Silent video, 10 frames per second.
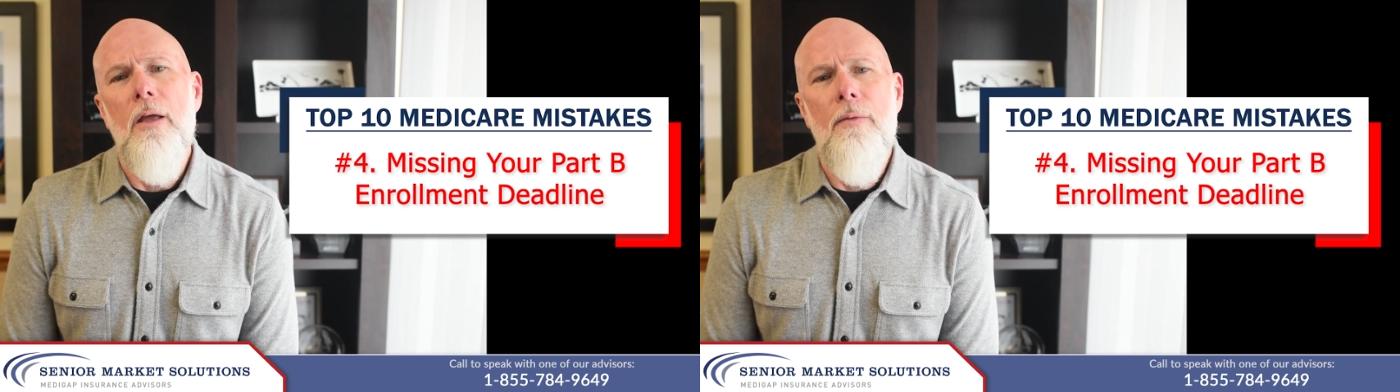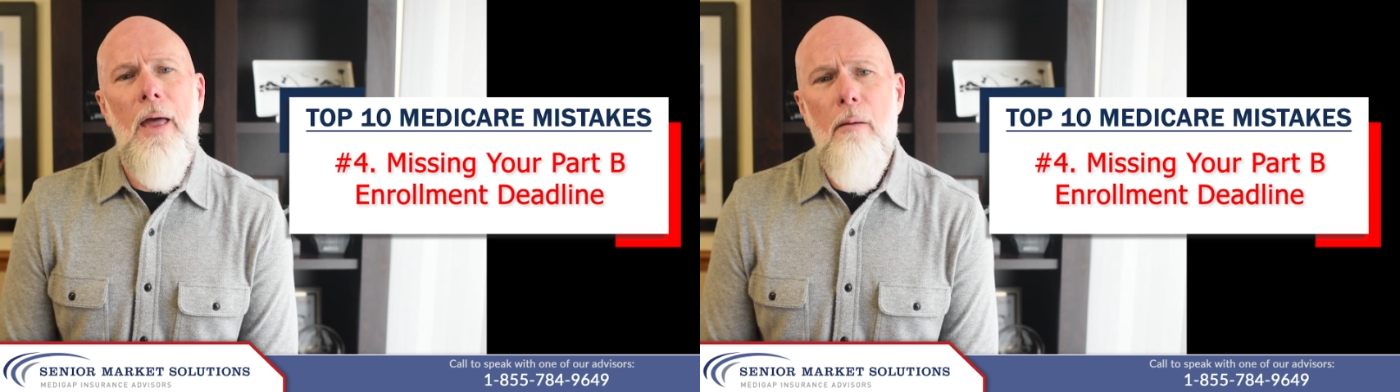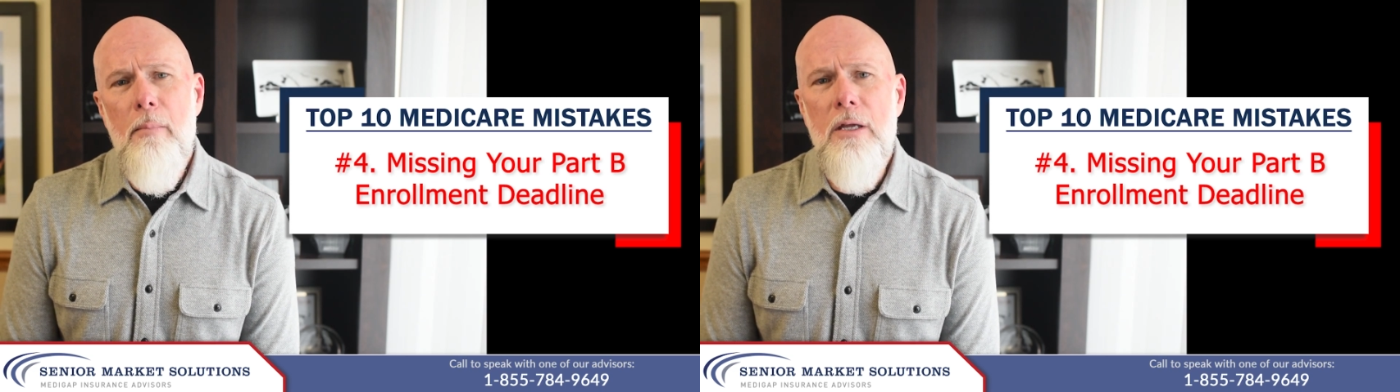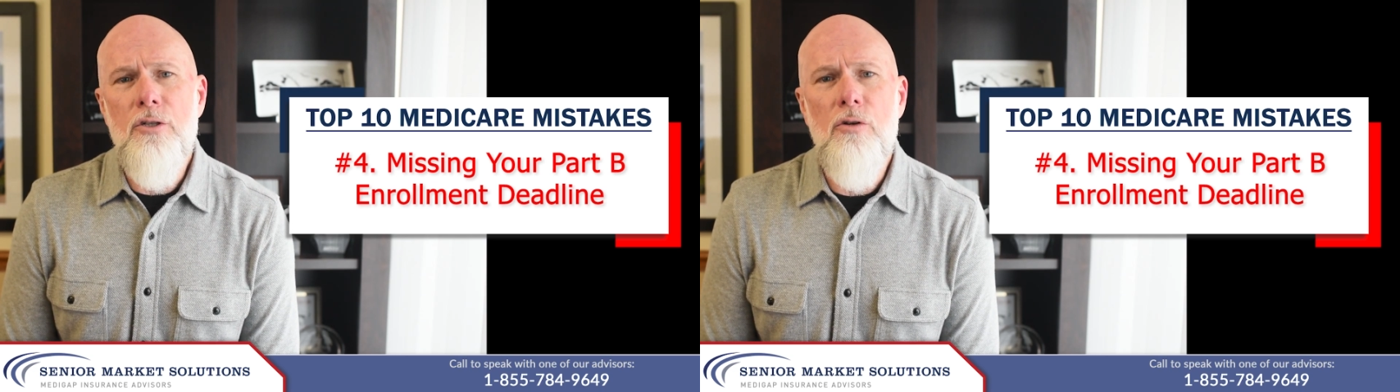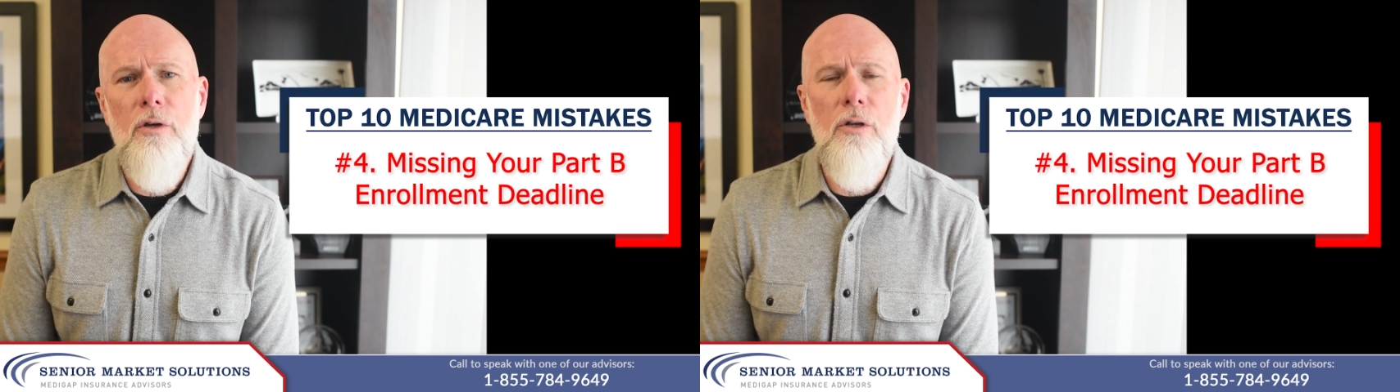That
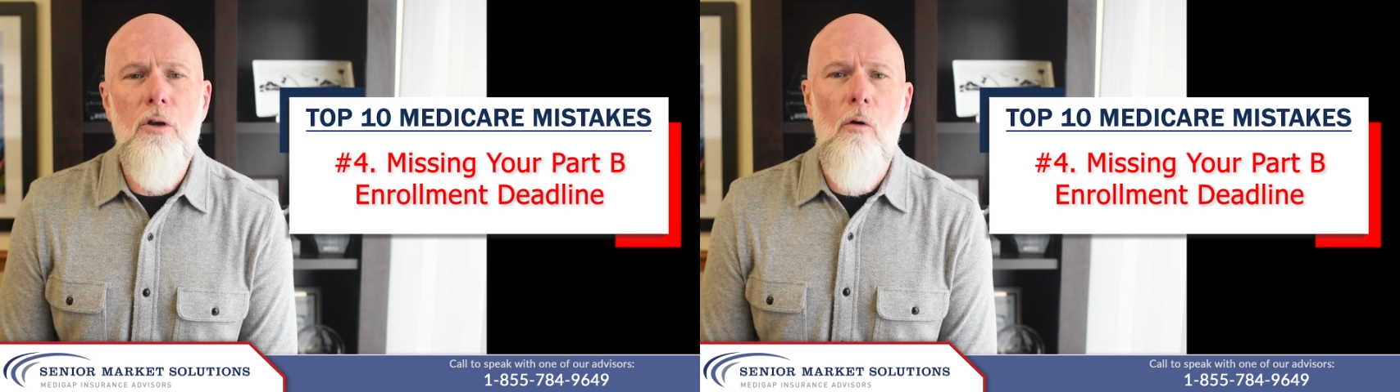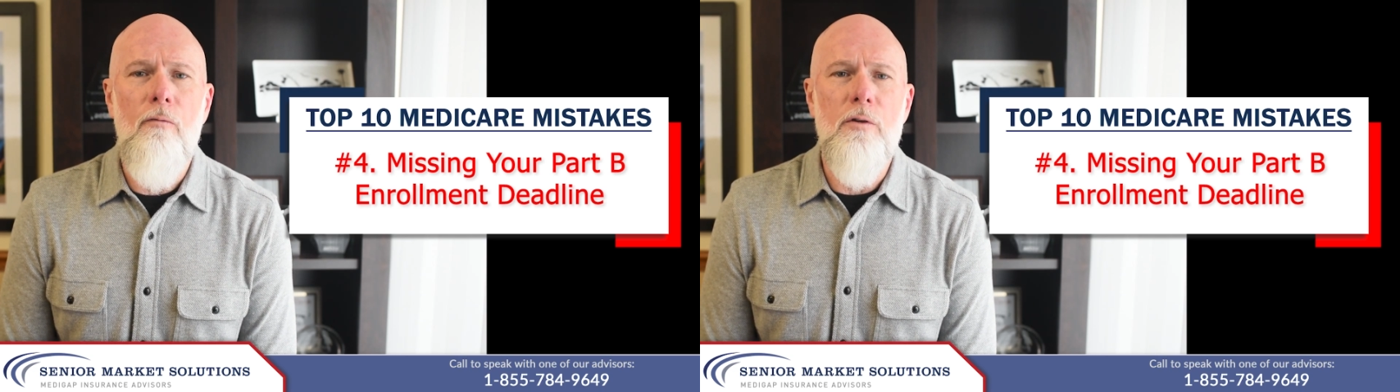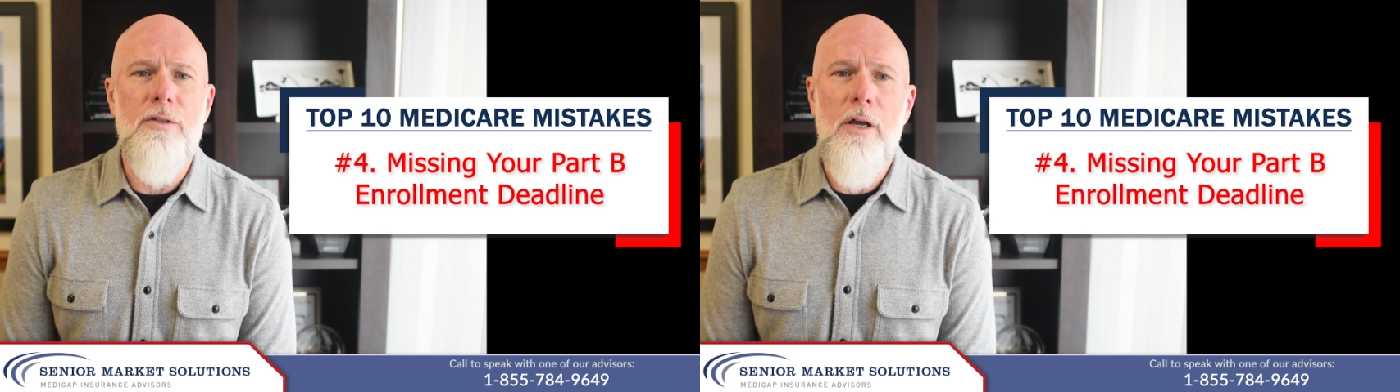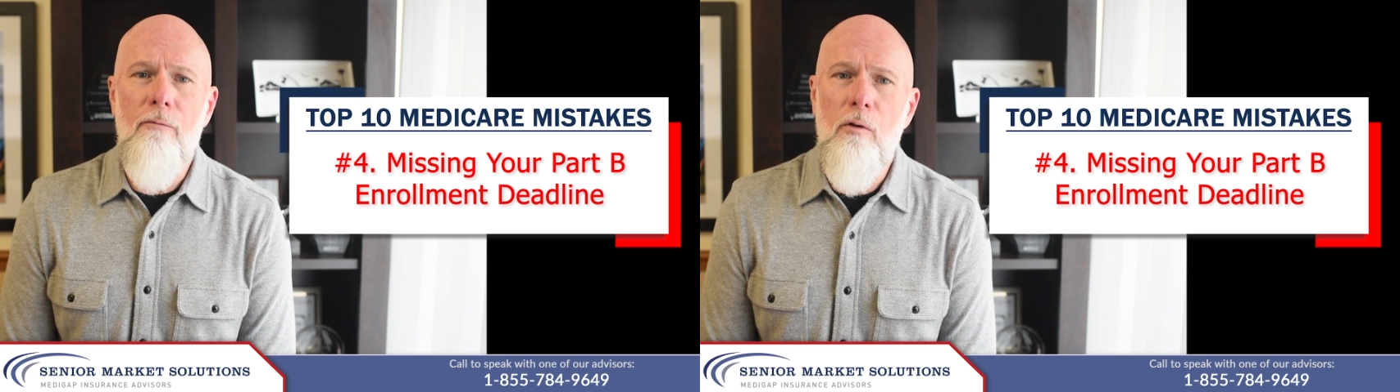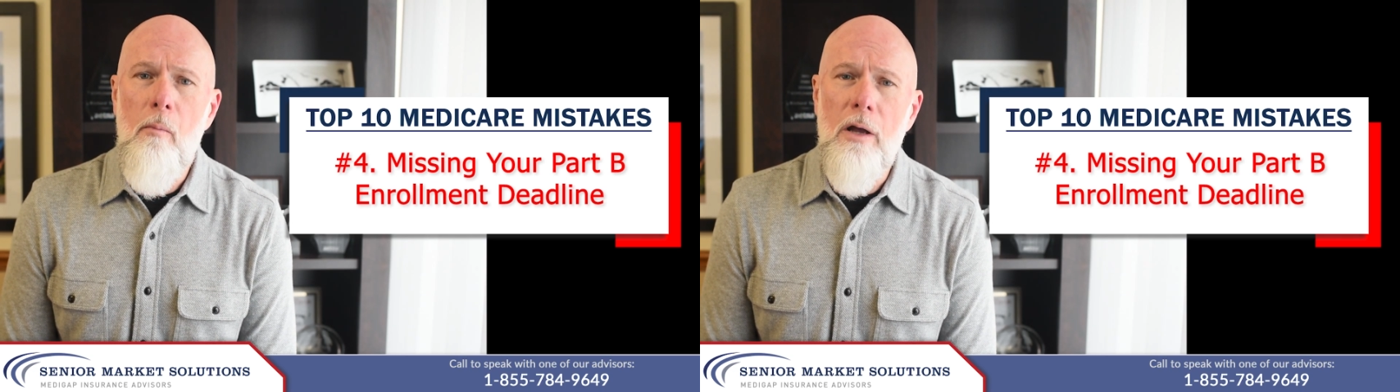means you could go for
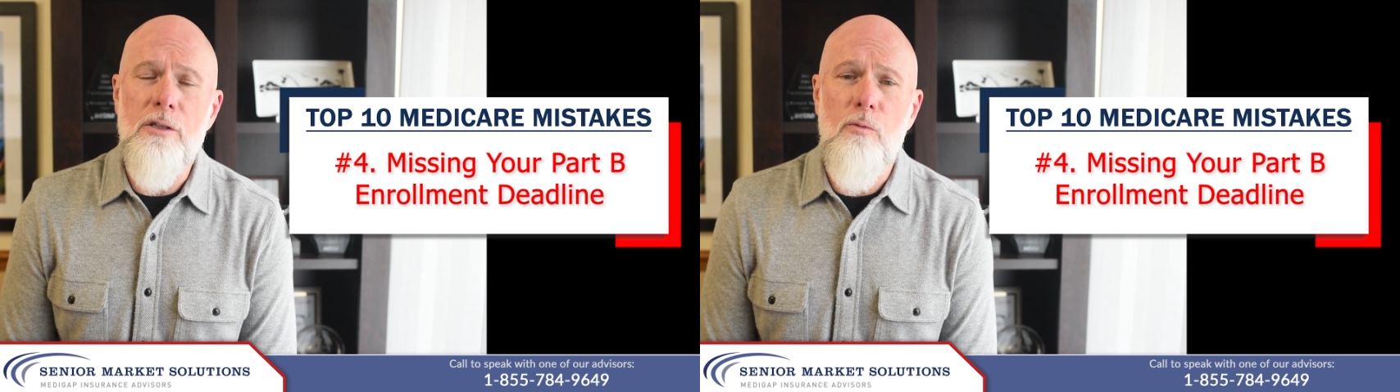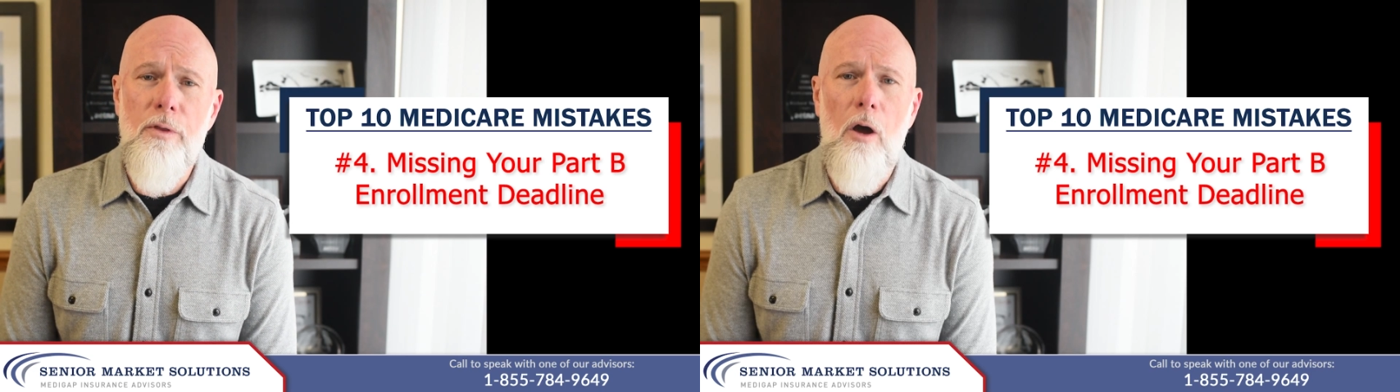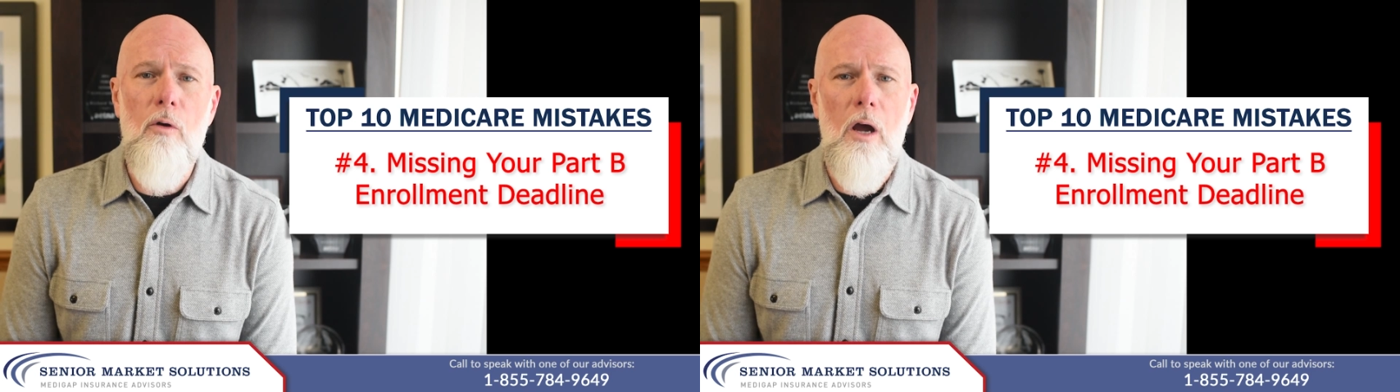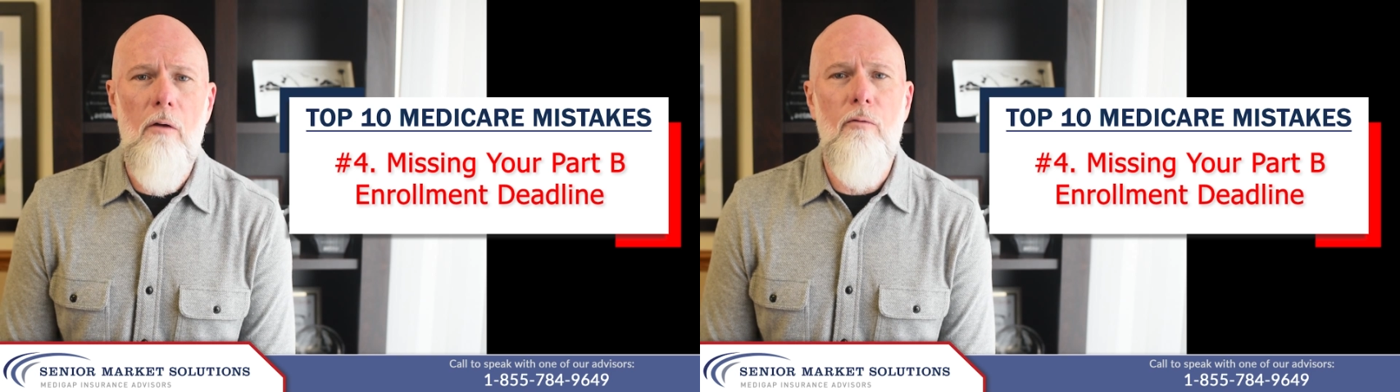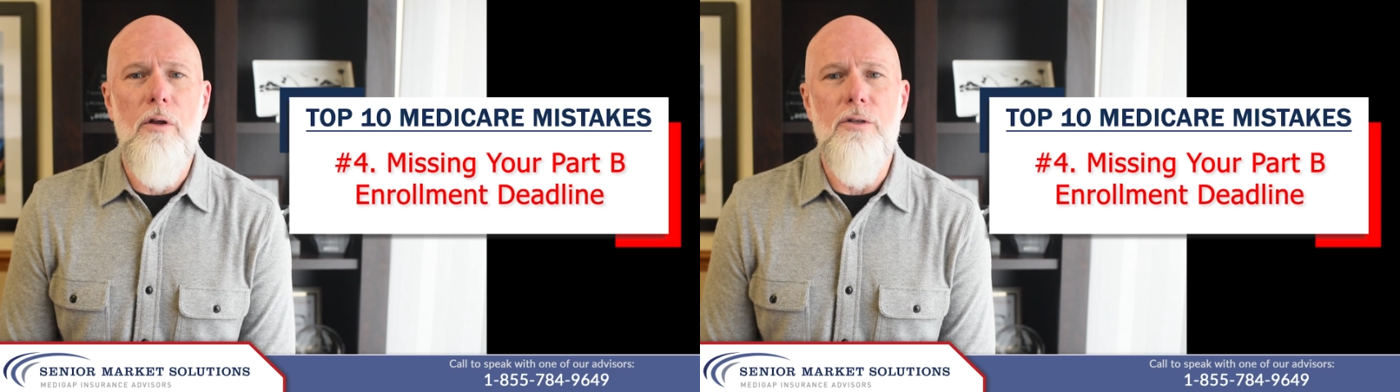several months without
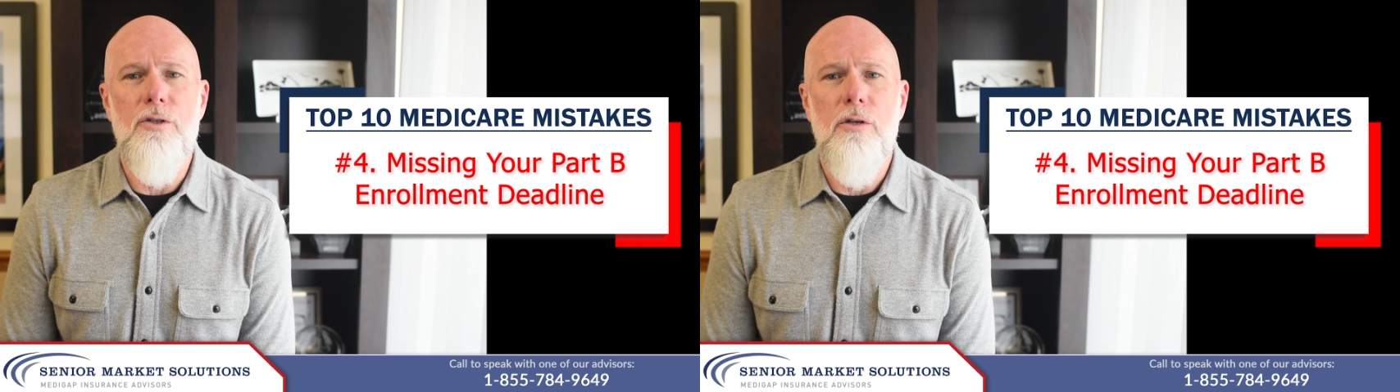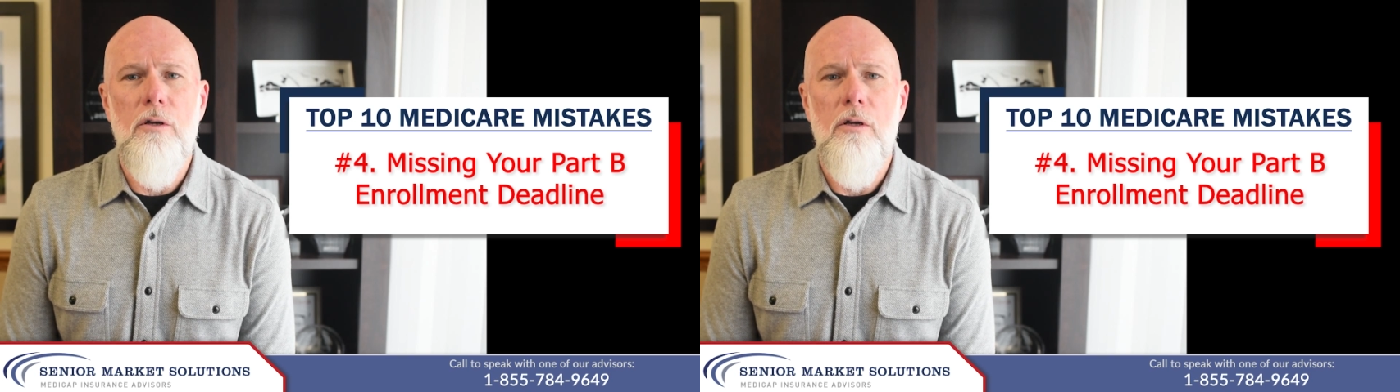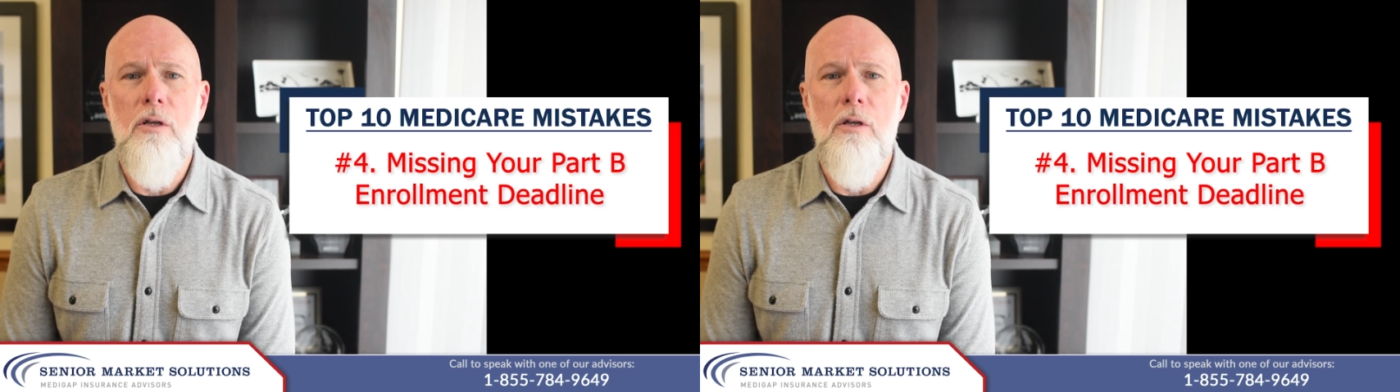coverage.